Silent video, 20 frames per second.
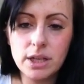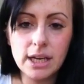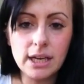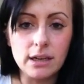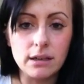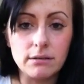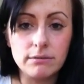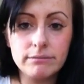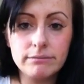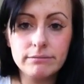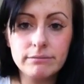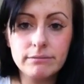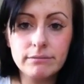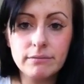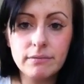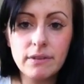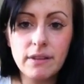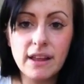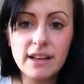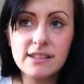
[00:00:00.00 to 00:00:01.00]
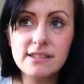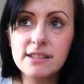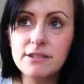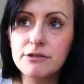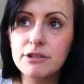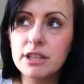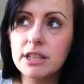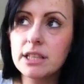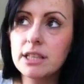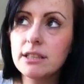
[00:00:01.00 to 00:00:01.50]
yeah, that's
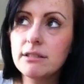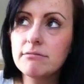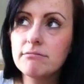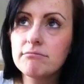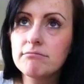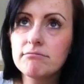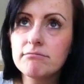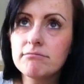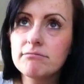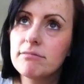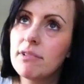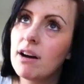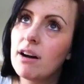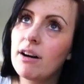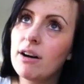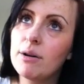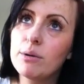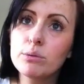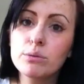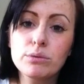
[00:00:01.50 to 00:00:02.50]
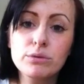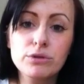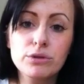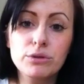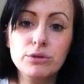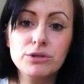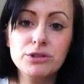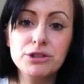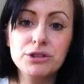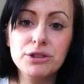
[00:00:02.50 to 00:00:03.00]
it really. I will
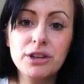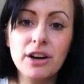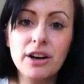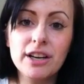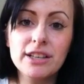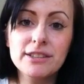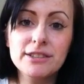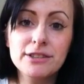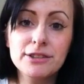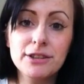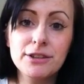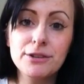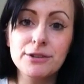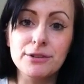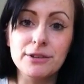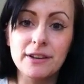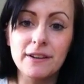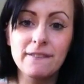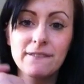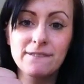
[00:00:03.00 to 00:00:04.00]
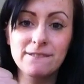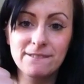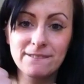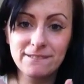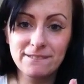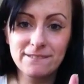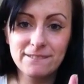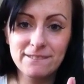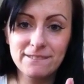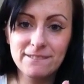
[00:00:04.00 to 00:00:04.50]
talk to you guys soon.
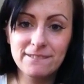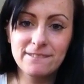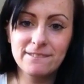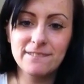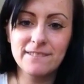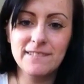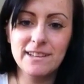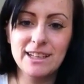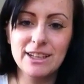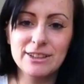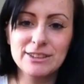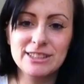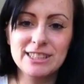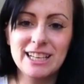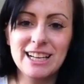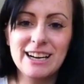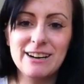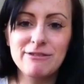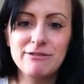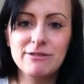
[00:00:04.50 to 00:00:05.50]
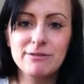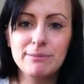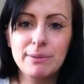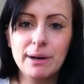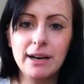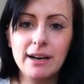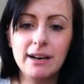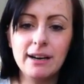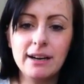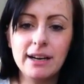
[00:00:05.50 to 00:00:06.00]
Lots of love.
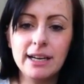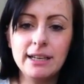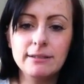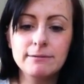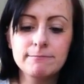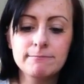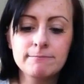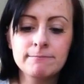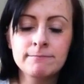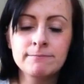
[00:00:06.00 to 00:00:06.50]
Bye.